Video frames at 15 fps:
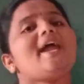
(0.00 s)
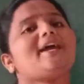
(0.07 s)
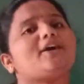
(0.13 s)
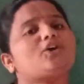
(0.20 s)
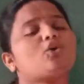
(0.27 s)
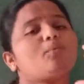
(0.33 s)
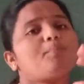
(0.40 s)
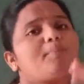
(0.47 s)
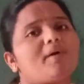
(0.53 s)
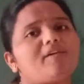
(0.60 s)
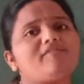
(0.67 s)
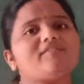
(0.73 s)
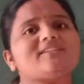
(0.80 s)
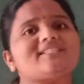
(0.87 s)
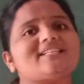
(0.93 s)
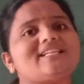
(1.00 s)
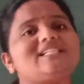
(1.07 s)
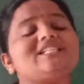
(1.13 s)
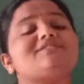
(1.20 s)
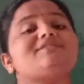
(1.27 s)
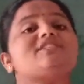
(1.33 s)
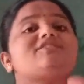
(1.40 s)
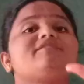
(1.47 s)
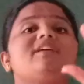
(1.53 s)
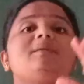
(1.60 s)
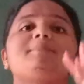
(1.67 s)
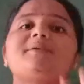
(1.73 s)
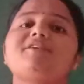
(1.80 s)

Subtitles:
A group of cells which will